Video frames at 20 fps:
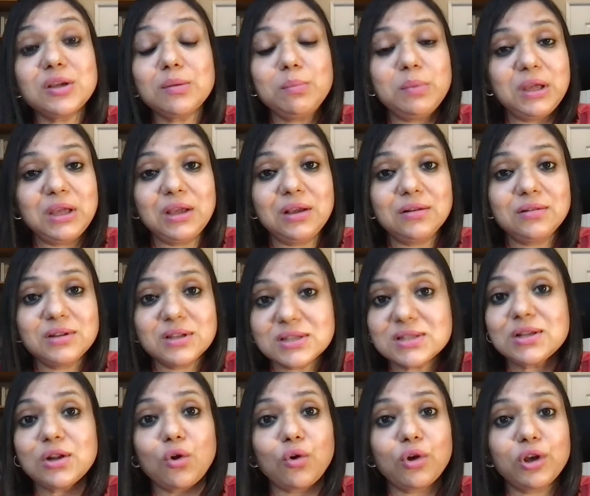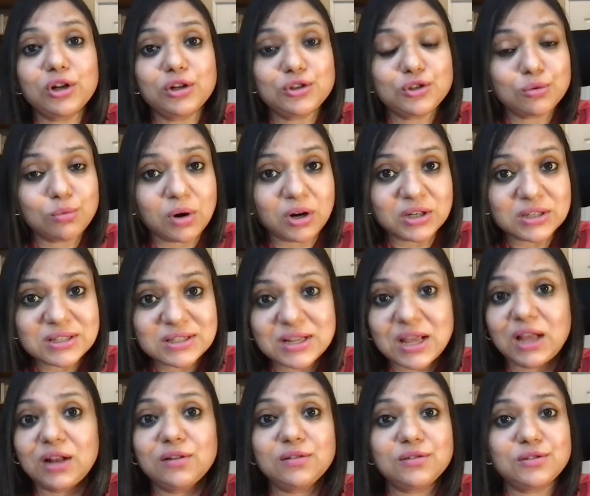being disloyal to
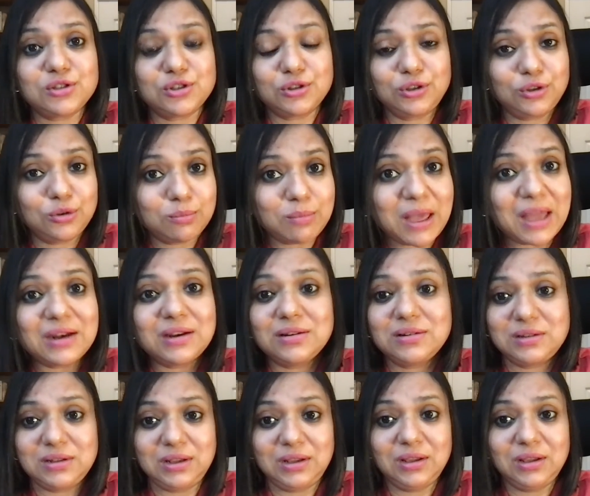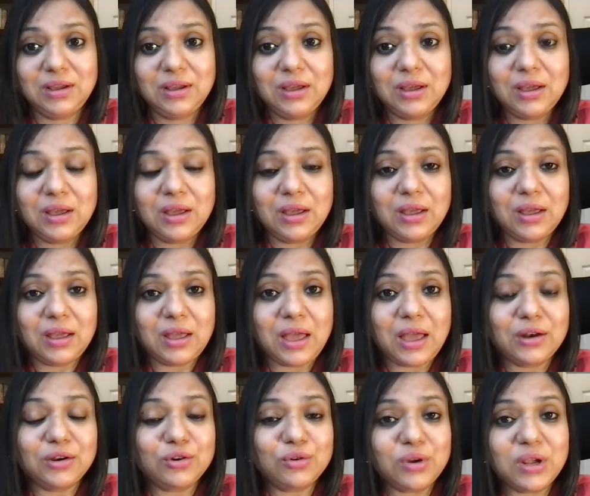ourselves, to humanity,
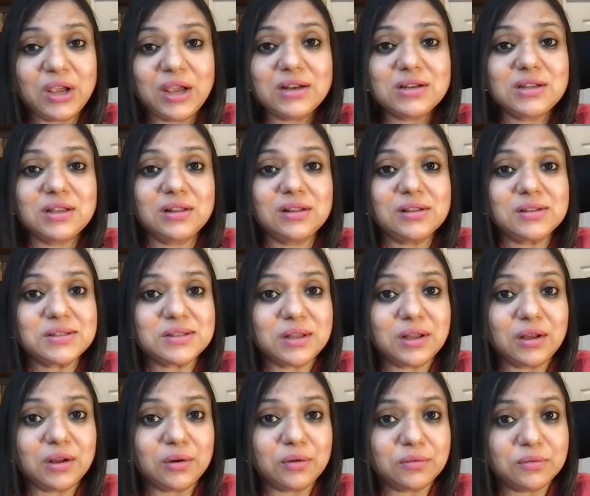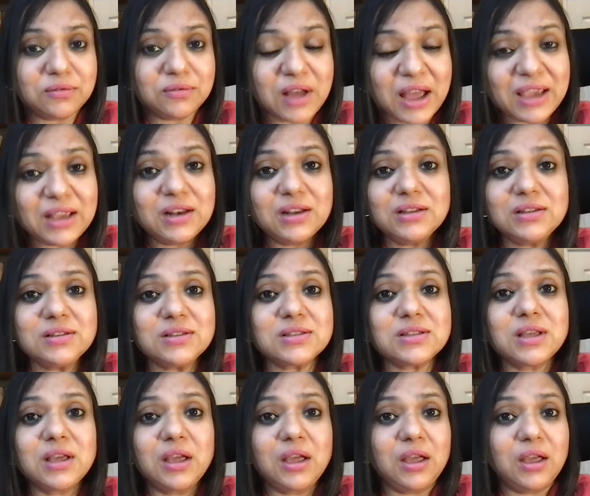and creating this violence.
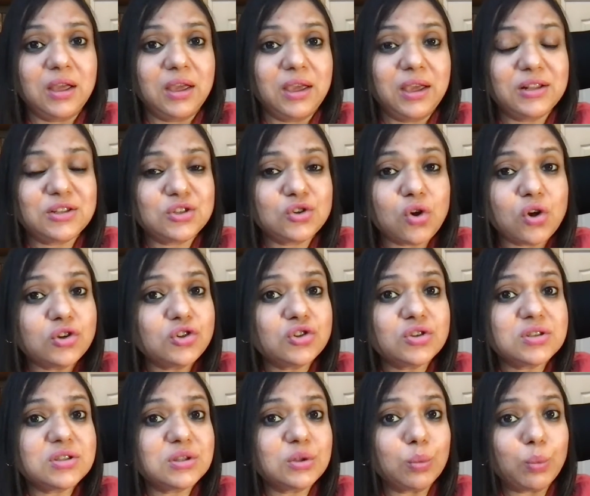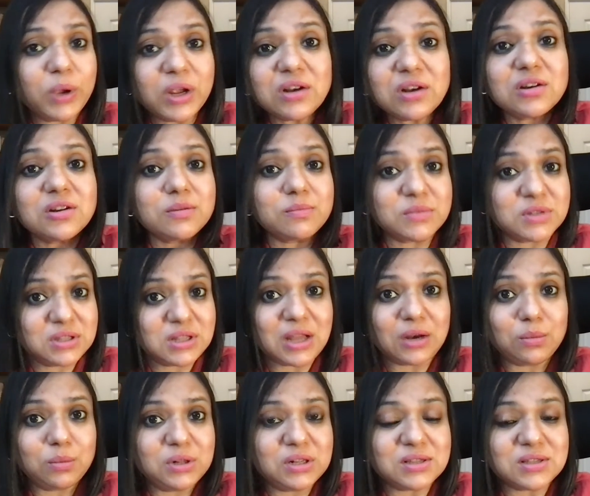It's not just the victims
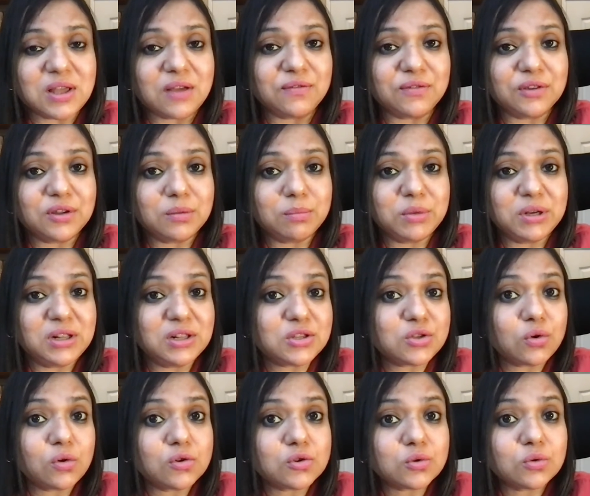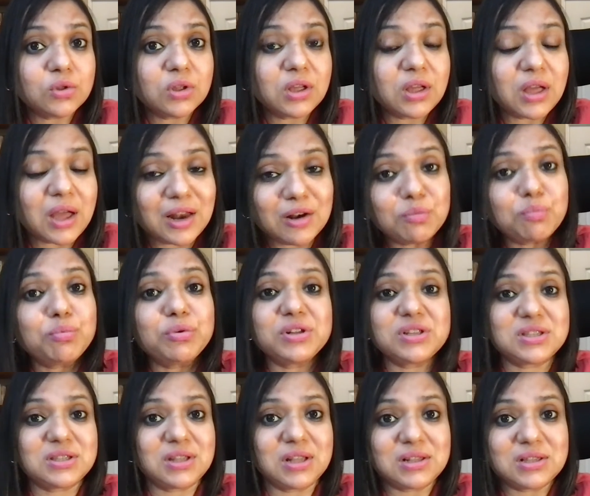that will suffer, but it's also the
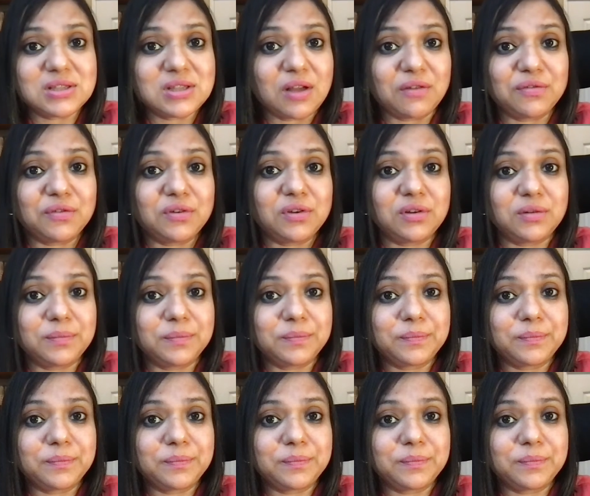culprits that suffer.